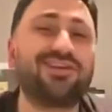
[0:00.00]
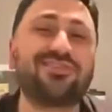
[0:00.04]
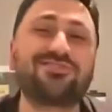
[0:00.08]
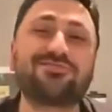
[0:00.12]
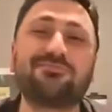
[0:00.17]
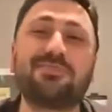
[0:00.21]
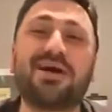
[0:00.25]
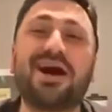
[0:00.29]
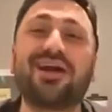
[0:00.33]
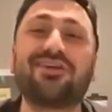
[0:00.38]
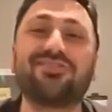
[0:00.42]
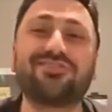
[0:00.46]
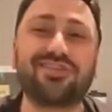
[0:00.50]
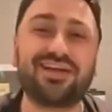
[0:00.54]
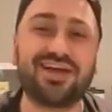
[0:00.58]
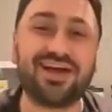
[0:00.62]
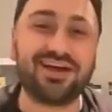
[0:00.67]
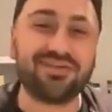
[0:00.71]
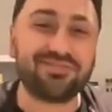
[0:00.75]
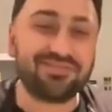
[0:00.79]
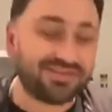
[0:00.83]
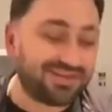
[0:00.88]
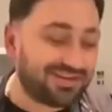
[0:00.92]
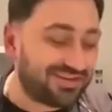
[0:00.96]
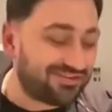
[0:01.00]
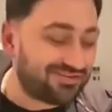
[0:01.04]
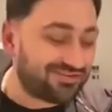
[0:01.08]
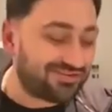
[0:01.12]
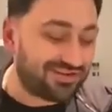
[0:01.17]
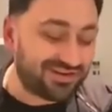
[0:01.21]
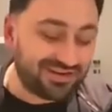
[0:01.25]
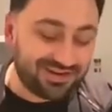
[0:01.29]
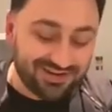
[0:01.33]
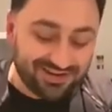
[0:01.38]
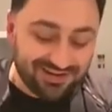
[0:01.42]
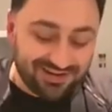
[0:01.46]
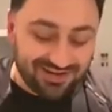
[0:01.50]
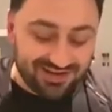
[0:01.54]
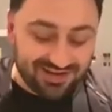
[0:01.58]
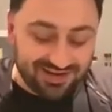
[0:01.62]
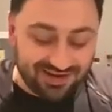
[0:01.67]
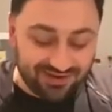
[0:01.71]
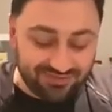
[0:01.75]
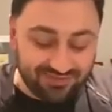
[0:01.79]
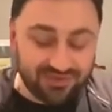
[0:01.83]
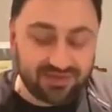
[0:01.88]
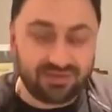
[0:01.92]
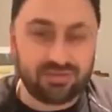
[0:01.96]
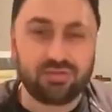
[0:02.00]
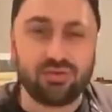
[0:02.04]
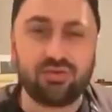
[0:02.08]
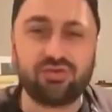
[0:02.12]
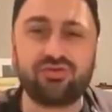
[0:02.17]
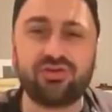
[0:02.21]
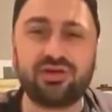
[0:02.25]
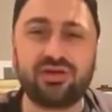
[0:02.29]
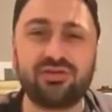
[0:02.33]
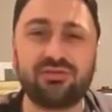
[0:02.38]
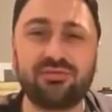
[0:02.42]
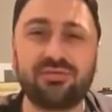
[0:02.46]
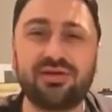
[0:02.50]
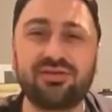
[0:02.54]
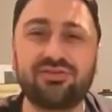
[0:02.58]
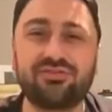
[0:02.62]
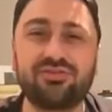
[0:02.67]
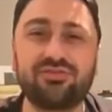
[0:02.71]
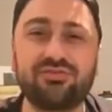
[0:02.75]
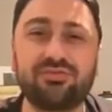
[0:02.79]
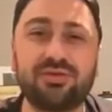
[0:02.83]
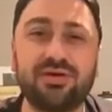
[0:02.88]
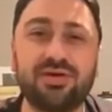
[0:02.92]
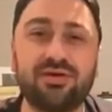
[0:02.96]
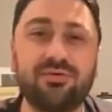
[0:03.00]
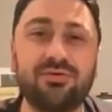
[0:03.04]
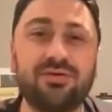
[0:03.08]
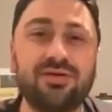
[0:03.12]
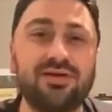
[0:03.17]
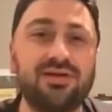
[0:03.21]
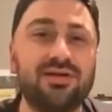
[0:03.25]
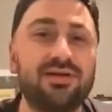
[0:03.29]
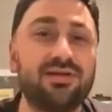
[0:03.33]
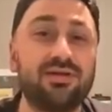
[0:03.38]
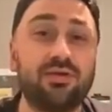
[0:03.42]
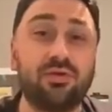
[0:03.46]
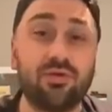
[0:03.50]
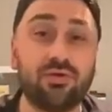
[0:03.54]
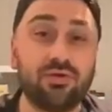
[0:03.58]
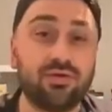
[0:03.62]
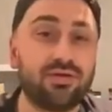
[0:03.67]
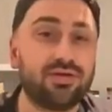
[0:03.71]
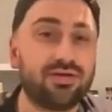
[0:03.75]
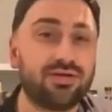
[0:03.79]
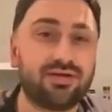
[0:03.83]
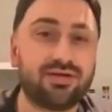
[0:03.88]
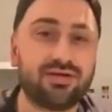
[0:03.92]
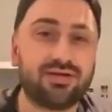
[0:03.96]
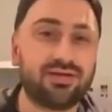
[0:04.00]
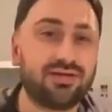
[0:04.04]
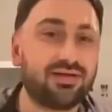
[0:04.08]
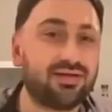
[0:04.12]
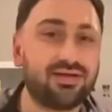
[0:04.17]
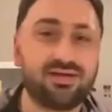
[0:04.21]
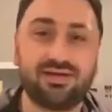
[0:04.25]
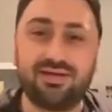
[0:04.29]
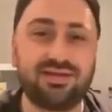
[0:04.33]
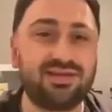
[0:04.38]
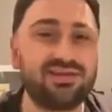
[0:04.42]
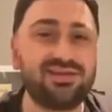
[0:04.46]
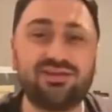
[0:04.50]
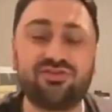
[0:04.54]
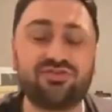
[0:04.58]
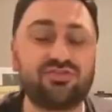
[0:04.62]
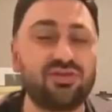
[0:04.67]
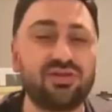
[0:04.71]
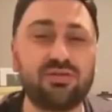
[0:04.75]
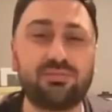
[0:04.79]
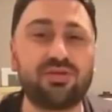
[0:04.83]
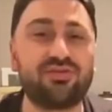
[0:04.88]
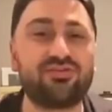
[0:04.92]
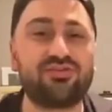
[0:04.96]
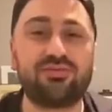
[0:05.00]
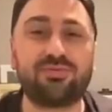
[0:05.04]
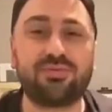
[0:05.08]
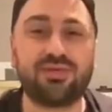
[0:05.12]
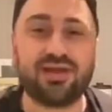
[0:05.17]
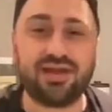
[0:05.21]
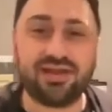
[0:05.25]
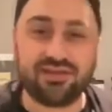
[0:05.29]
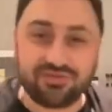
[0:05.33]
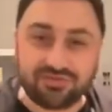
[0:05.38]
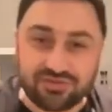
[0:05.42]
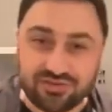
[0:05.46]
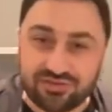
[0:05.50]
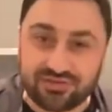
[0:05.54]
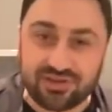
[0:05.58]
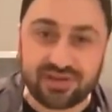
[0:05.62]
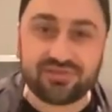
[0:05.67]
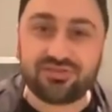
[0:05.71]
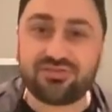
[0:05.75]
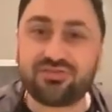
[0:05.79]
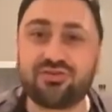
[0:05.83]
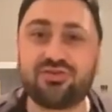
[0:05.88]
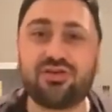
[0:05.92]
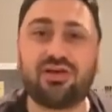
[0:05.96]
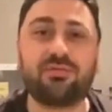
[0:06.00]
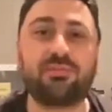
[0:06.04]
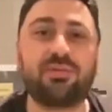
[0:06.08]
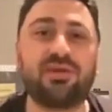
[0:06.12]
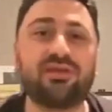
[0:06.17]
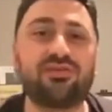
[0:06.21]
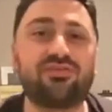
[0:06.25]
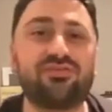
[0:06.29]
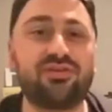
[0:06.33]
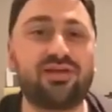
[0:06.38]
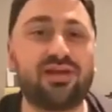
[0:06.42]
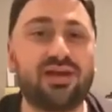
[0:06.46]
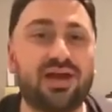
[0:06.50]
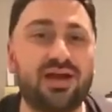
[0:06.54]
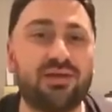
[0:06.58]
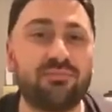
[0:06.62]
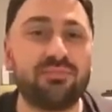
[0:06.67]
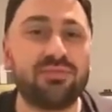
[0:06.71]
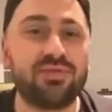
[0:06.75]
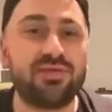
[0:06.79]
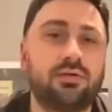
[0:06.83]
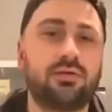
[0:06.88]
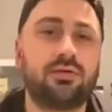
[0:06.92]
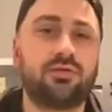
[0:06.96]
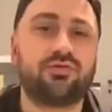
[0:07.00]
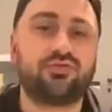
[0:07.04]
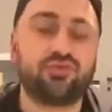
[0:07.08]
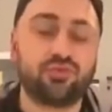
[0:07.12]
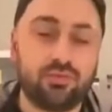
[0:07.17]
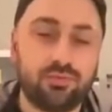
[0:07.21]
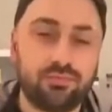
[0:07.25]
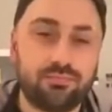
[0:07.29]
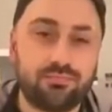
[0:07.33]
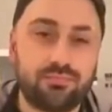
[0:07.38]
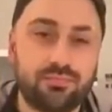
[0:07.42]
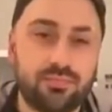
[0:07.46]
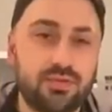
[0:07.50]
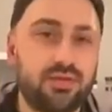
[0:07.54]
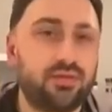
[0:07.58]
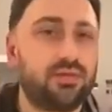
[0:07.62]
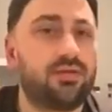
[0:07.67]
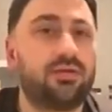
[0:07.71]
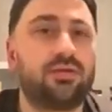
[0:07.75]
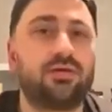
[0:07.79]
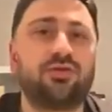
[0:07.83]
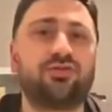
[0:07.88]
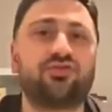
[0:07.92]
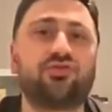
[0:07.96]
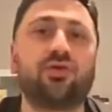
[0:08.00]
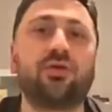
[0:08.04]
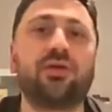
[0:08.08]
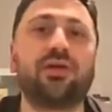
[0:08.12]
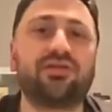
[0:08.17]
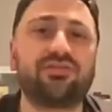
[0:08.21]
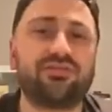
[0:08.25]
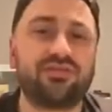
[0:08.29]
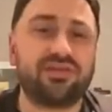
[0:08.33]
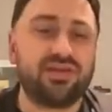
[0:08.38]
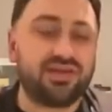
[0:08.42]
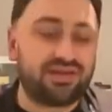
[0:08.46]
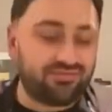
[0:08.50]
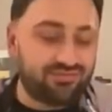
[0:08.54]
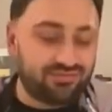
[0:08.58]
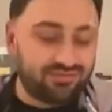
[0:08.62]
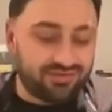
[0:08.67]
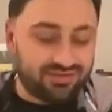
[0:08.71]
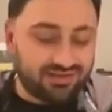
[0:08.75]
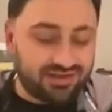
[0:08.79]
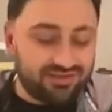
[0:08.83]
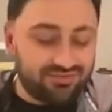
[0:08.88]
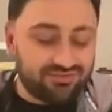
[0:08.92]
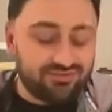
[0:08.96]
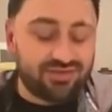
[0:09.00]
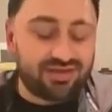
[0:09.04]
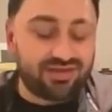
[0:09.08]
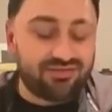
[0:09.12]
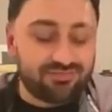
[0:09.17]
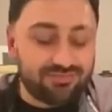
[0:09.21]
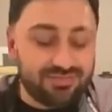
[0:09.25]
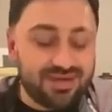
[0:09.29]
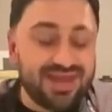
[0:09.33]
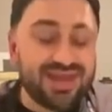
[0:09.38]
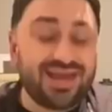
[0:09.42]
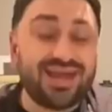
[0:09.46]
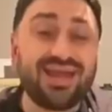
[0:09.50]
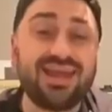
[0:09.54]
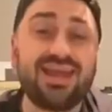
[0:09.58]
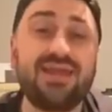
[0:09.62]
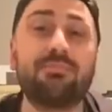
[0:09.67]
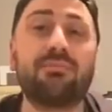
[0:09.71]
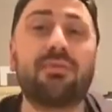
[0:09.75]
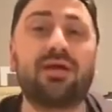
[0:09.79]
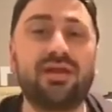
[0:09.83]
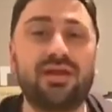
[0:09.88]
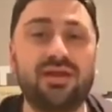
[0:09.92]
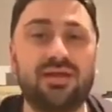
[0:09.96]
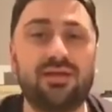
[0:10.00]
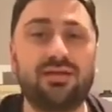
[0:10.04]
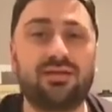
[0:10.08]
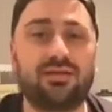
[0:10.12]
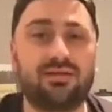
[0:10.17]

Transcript: smashed half of this right, and I've had two chicken wings as well. Now, you shouldn't be surprised because that's the sort of person I am. So, Sean isn't giving me any money